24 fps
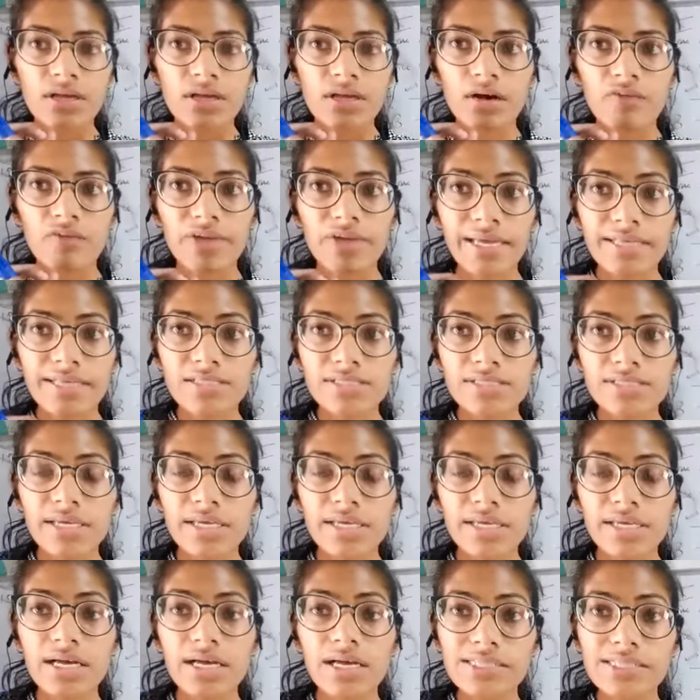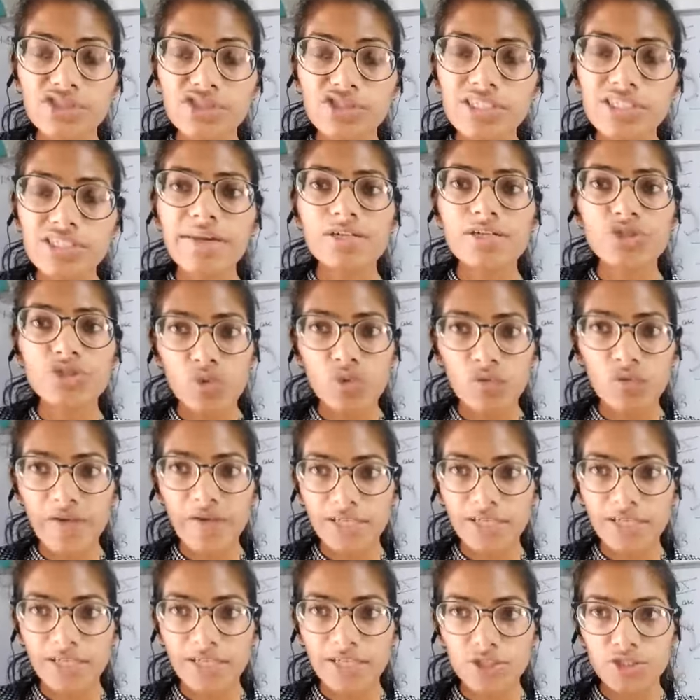we can say, concentration of
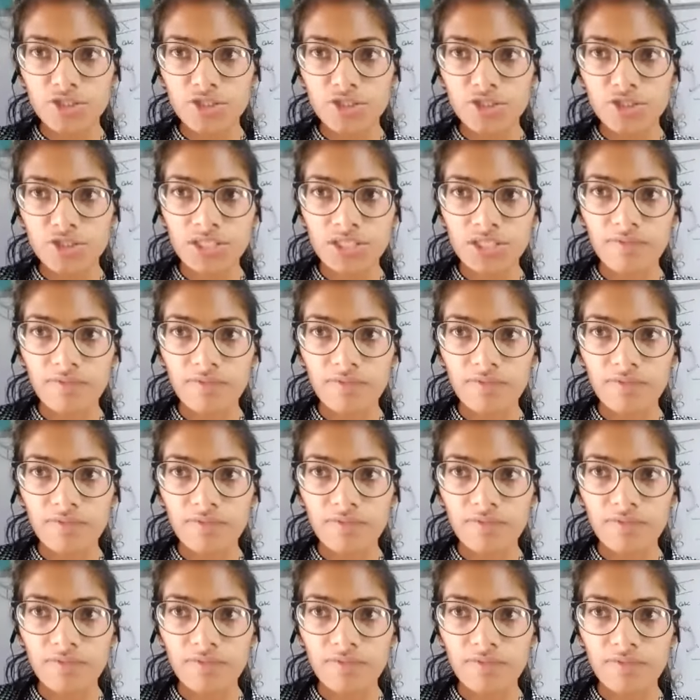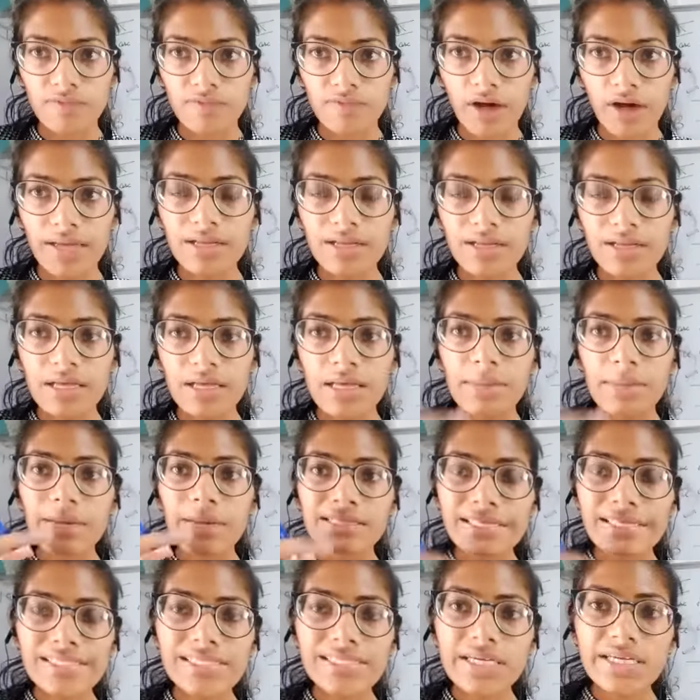H positive ion, but this
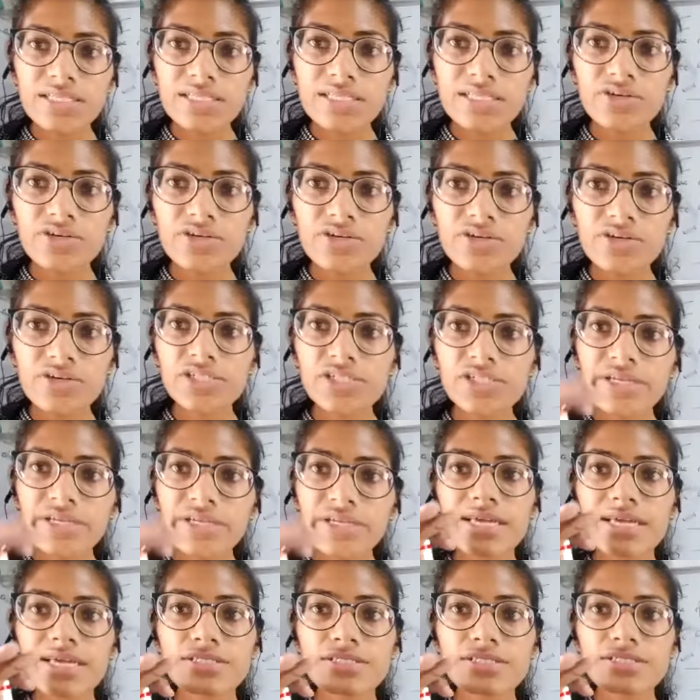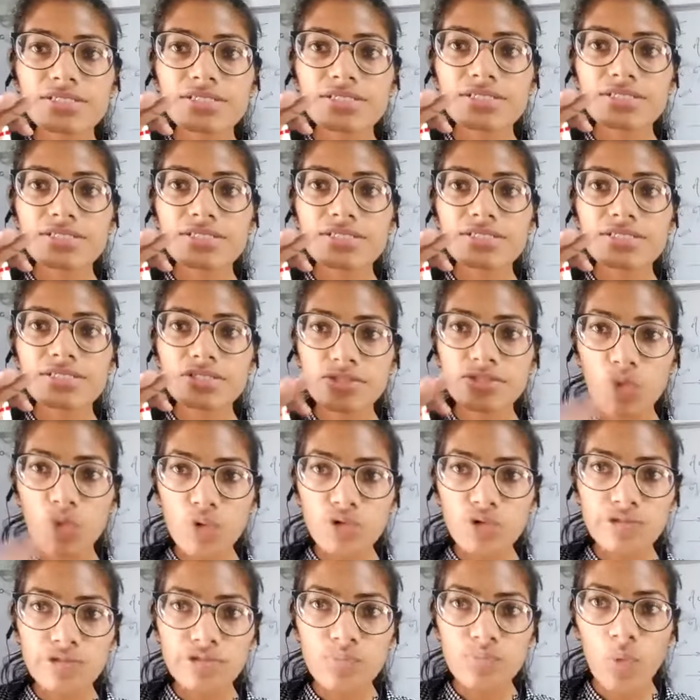concentration is so
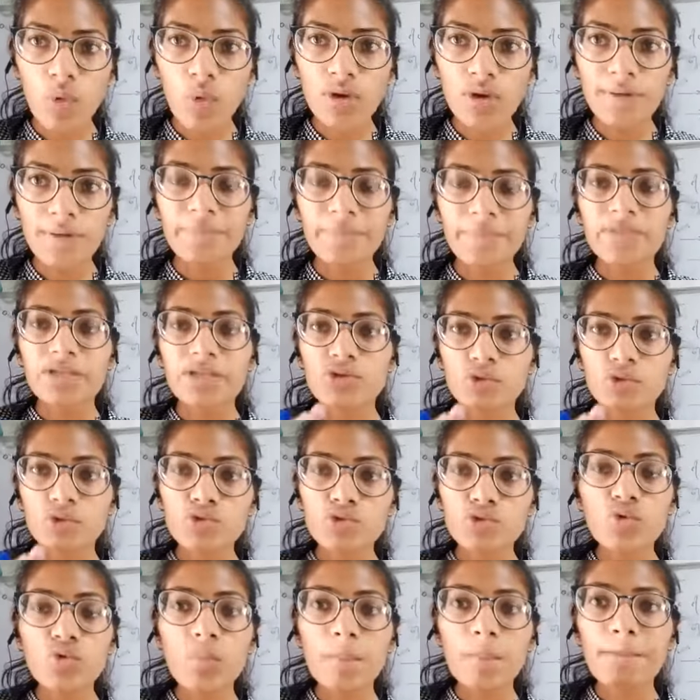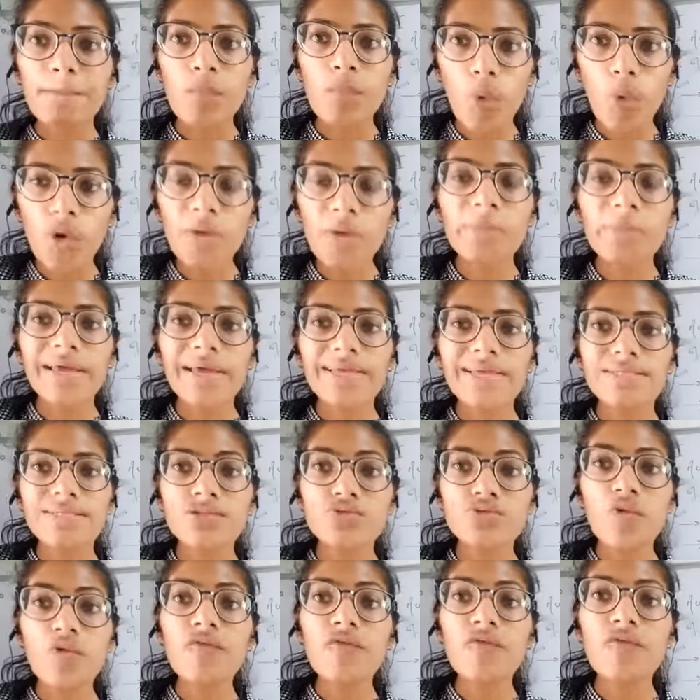small due to more presence of
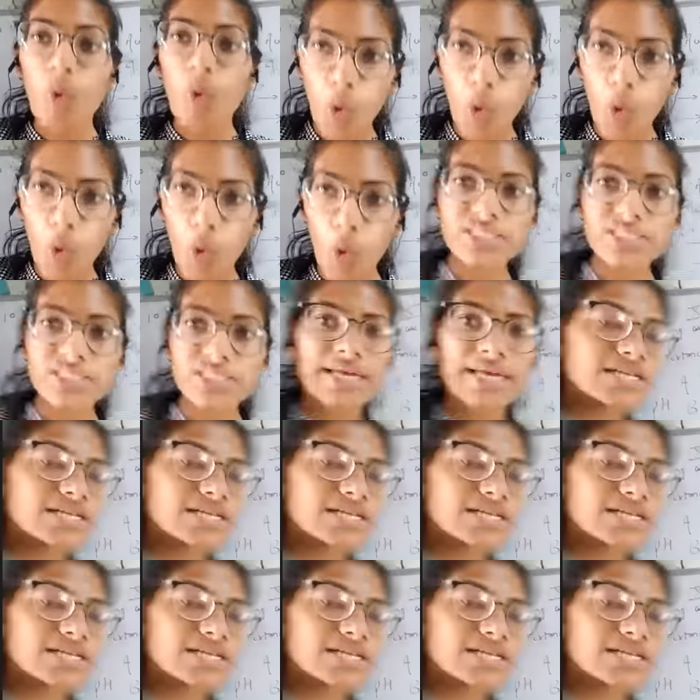OH negative